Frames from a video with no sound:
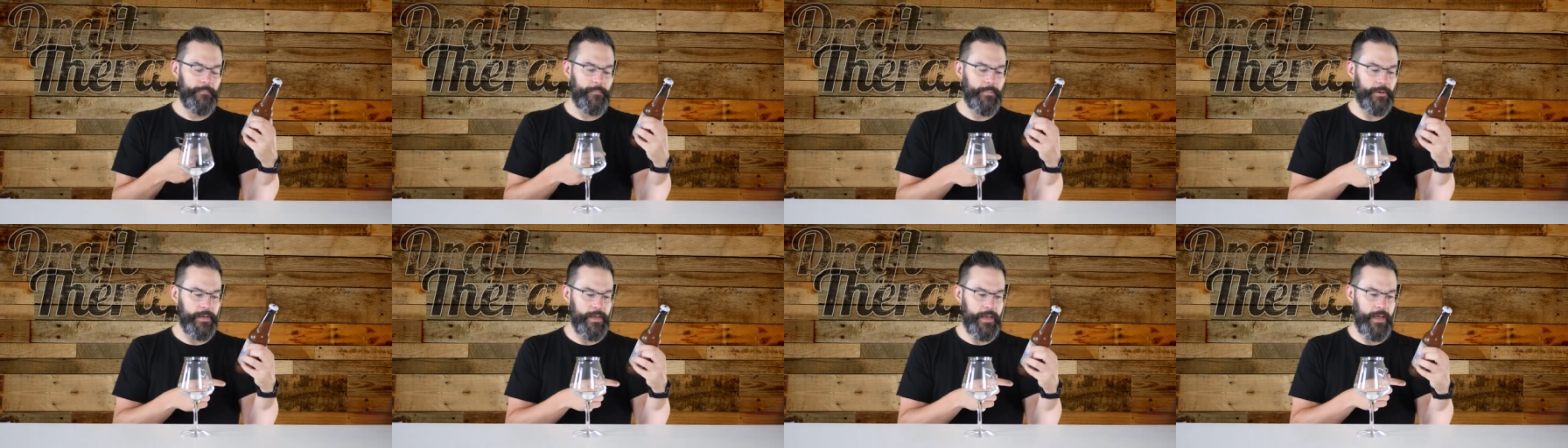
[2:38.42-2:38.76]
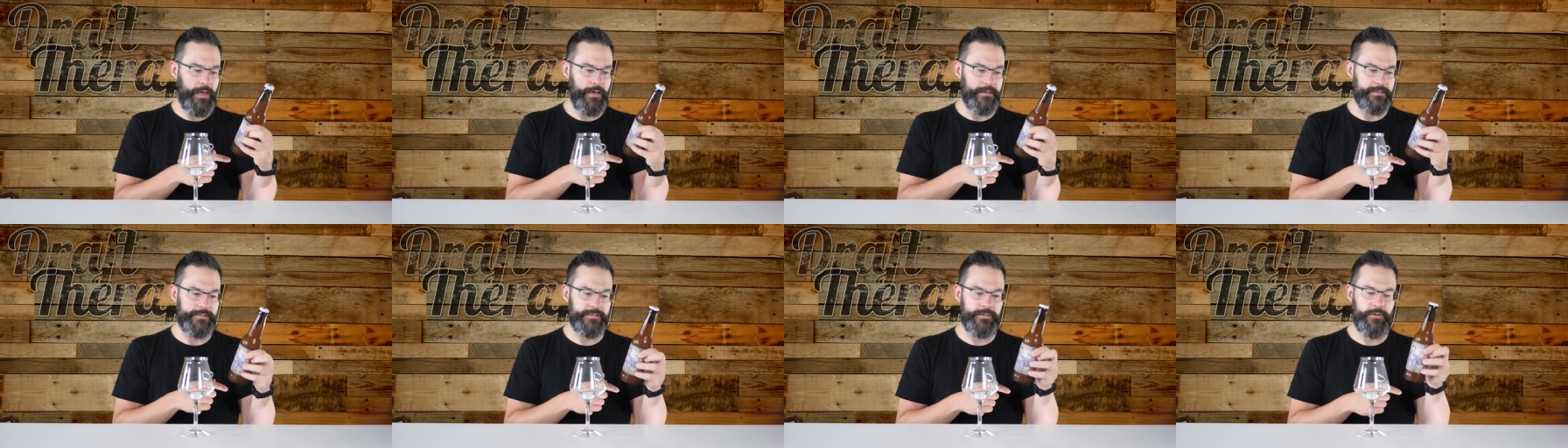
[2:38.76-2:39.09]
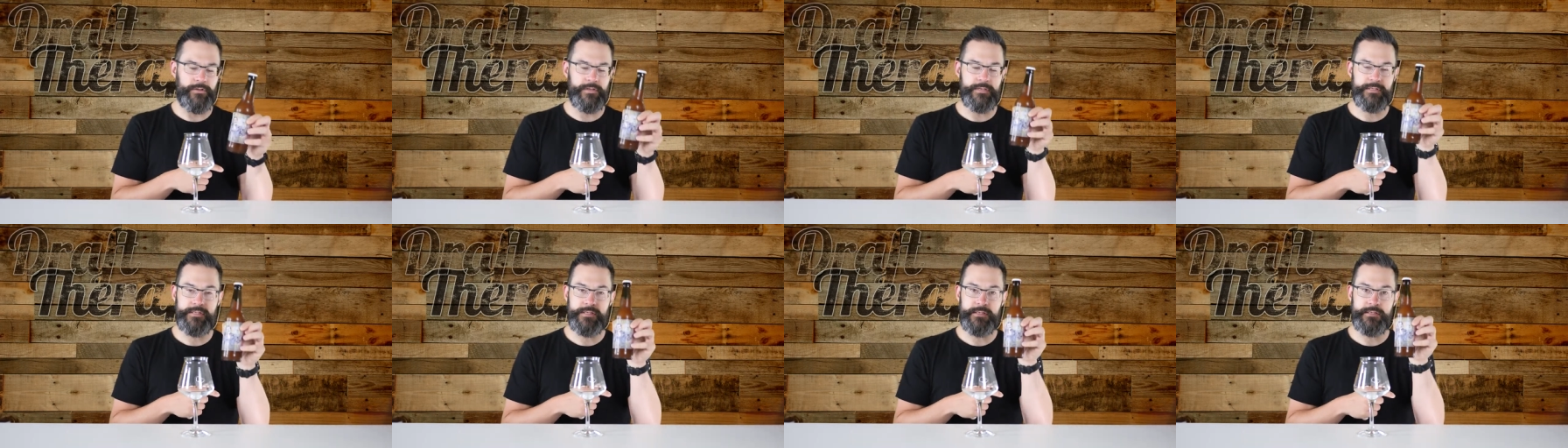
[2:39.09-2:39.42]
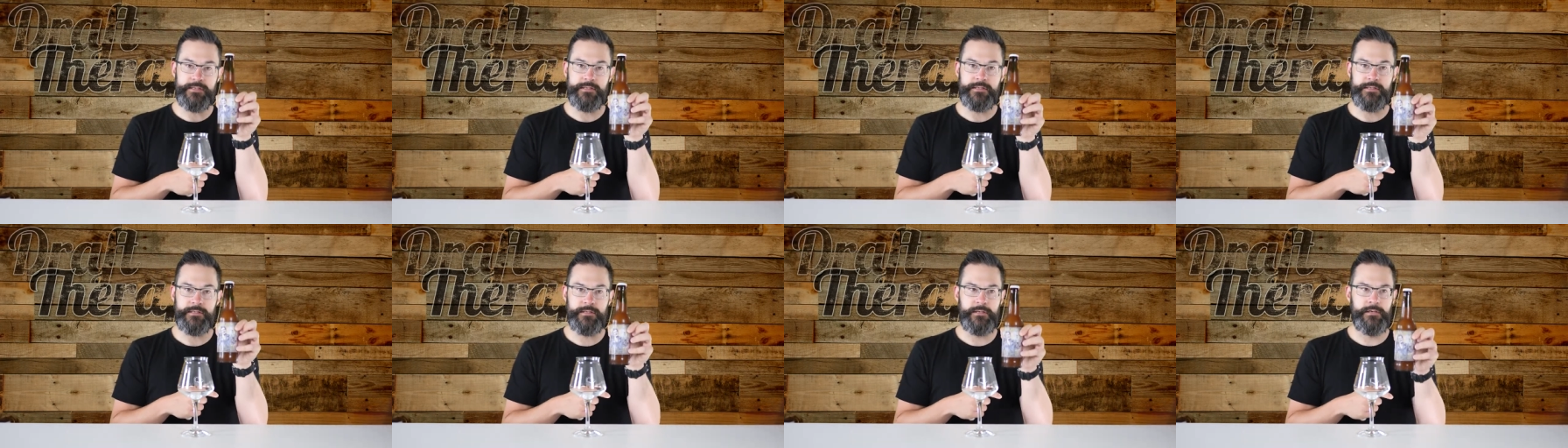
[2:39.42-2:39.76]
but yeah, so this
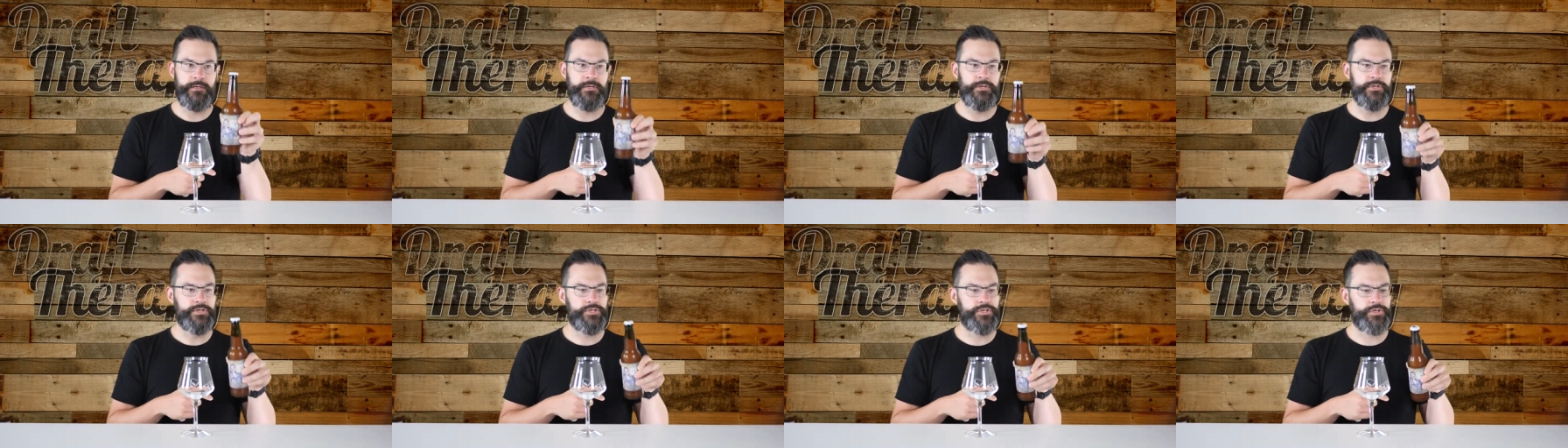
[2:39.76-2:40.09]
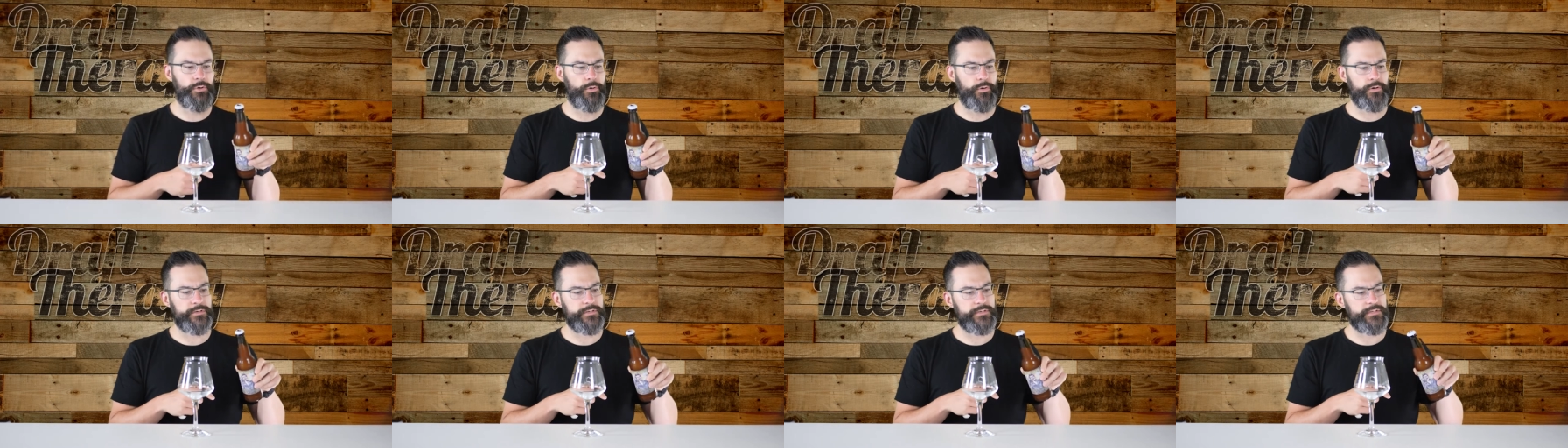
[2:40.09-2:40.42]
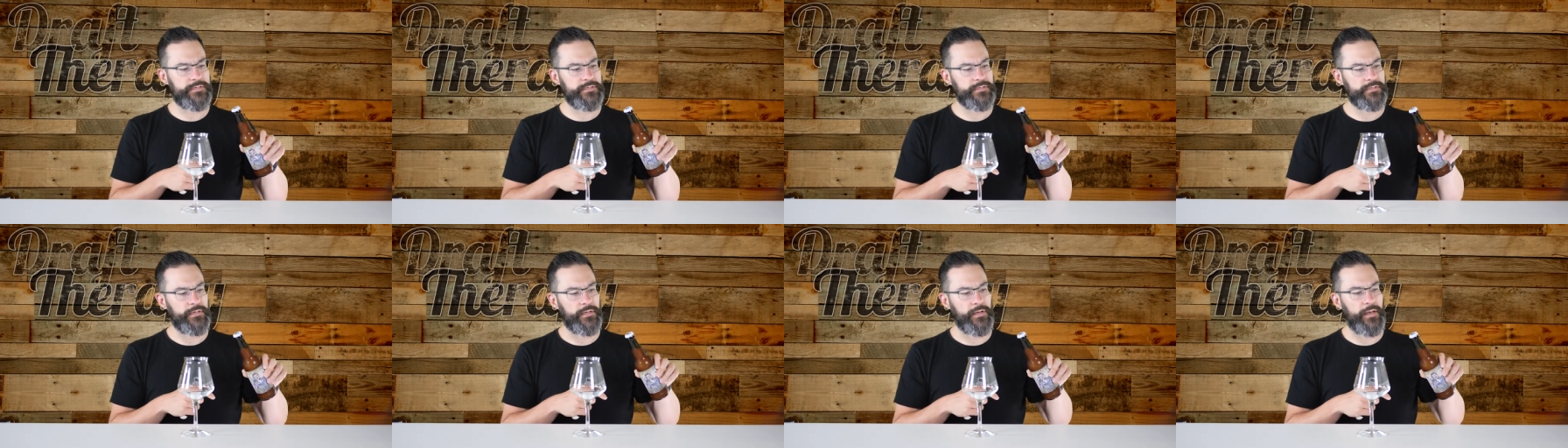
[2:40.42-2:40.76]
is Short's.